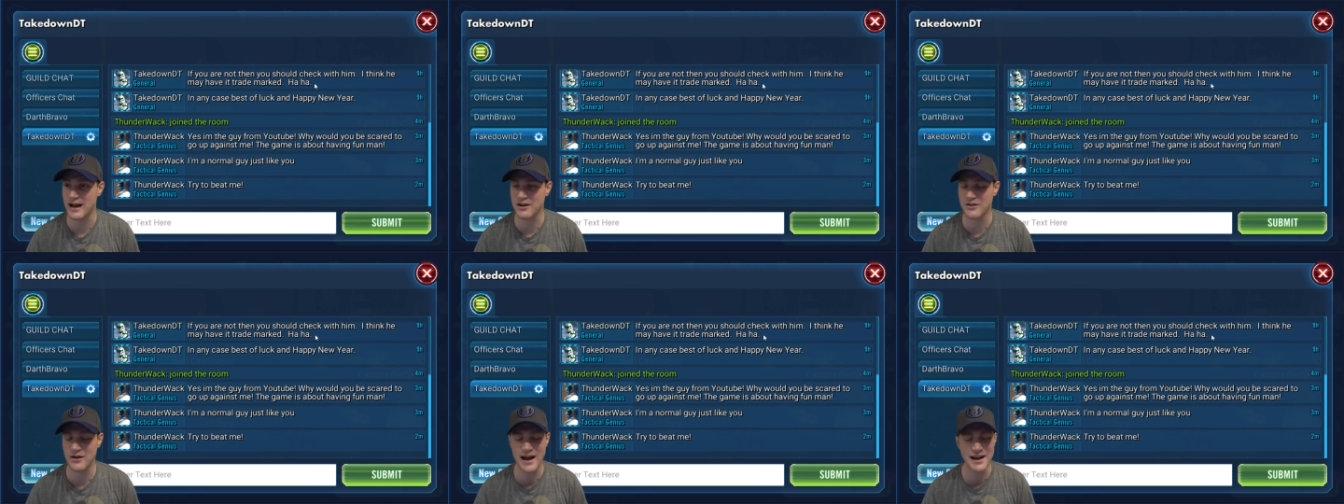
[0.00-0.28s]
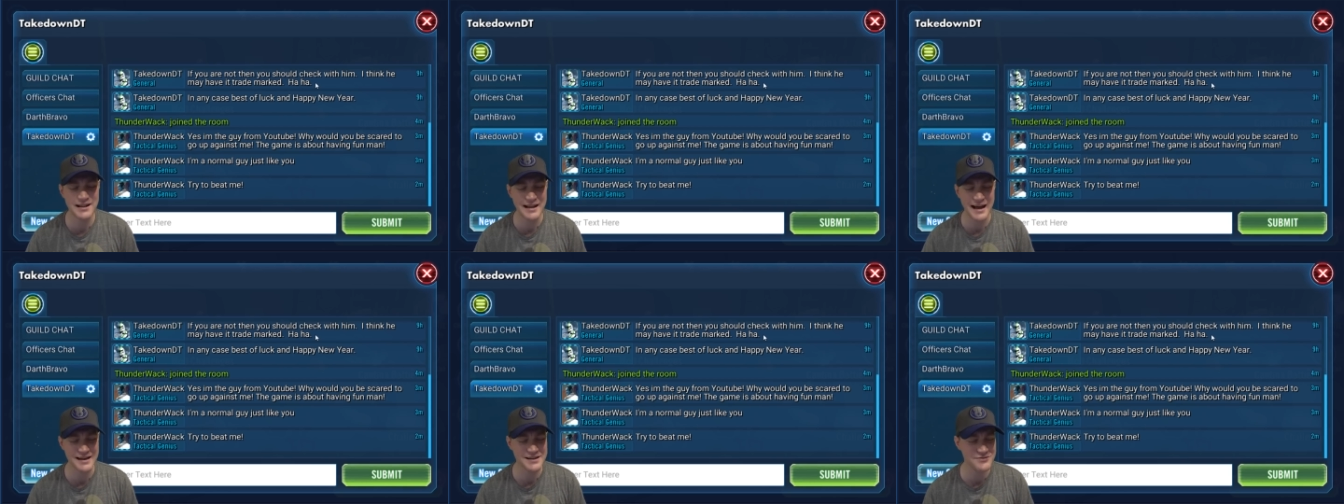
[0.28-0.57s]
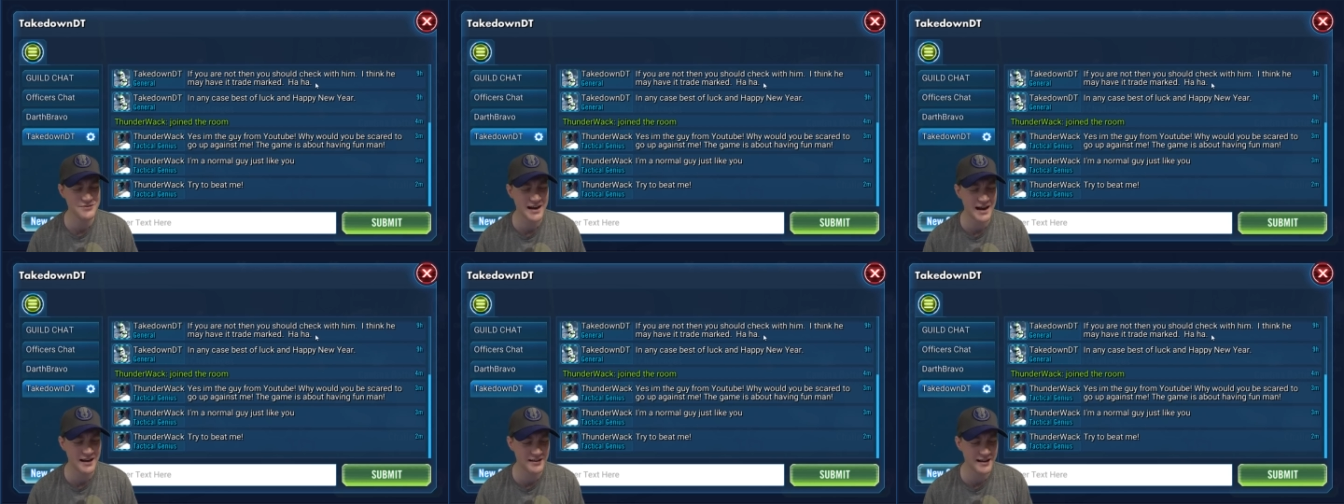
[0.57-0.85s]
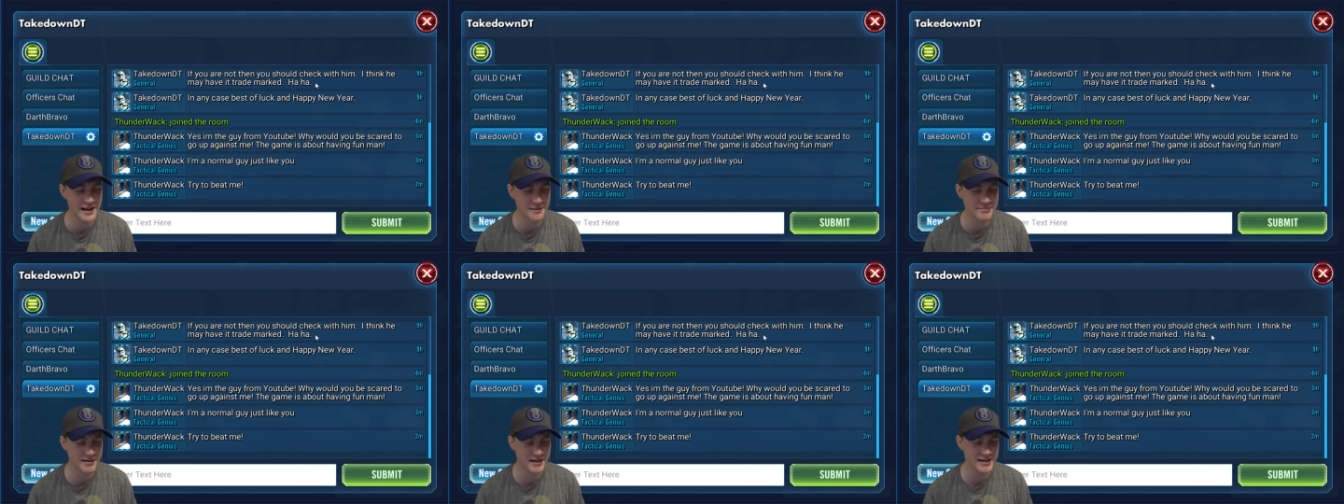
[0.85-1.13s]
I don't, I, I do not
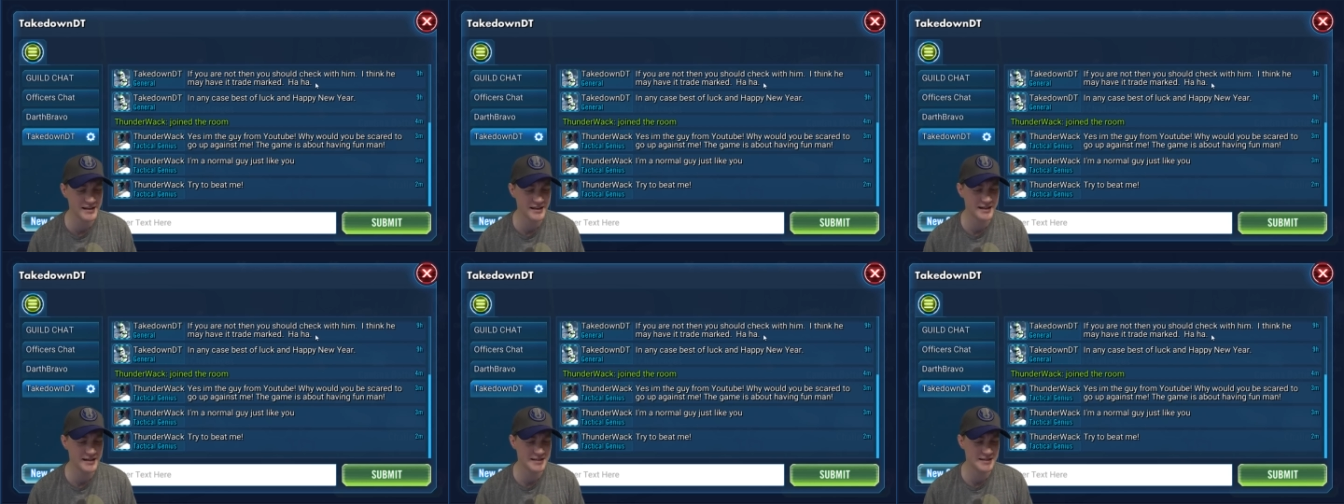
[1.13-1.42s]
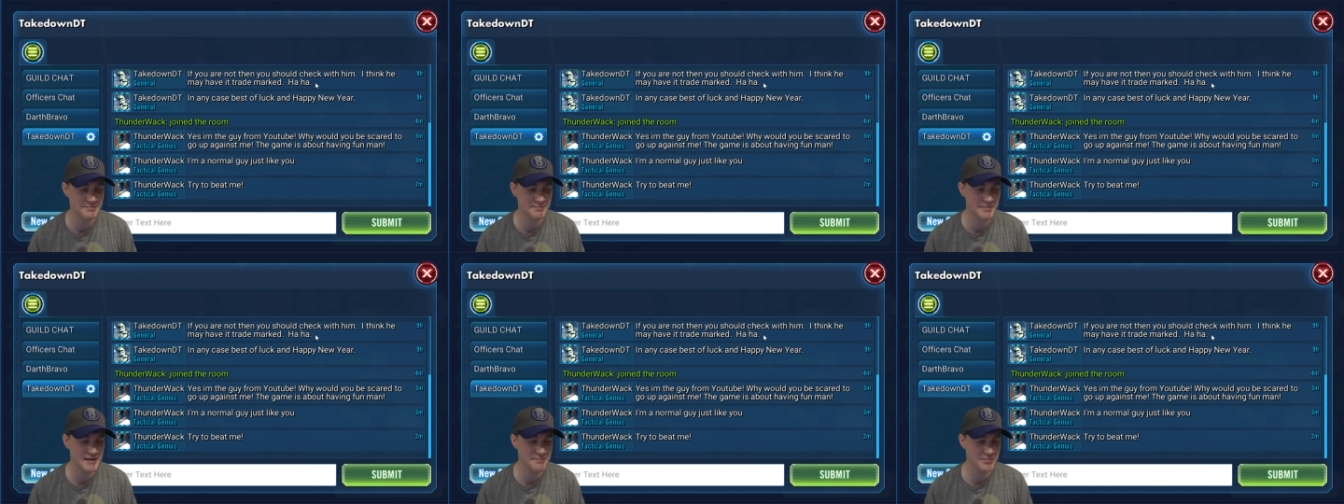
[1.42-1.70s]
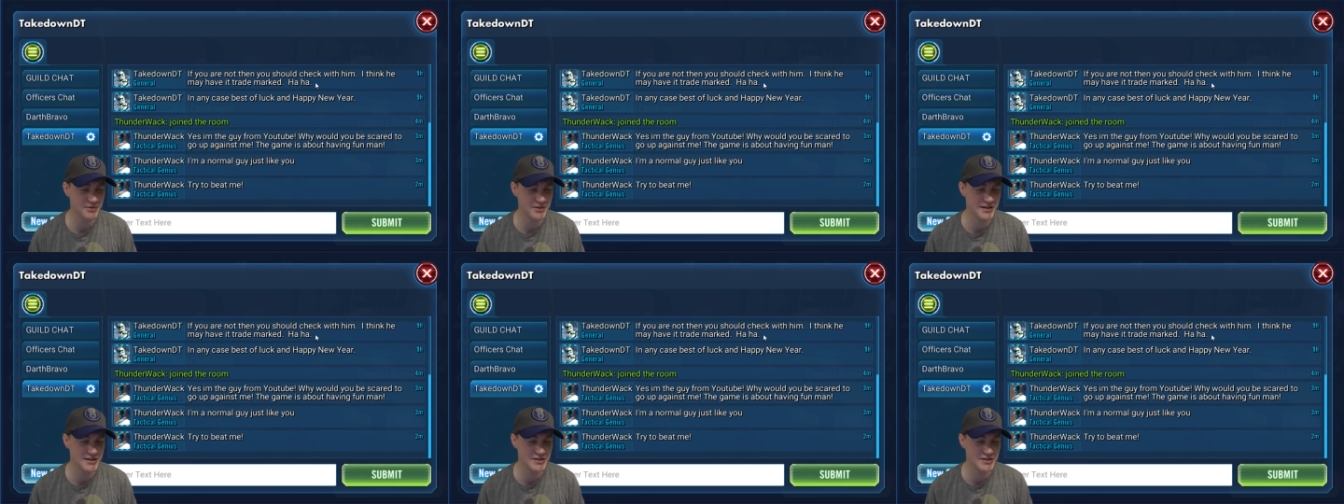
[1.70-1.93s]
like playing against people